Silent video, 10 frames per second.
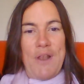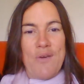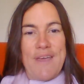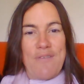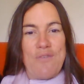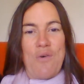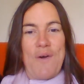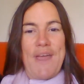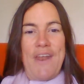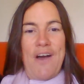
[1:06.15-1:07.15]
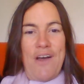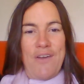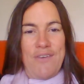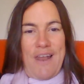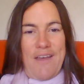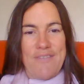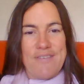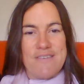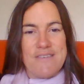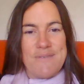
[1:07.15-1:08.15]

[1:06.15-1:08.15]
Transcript: looking for in our own lives?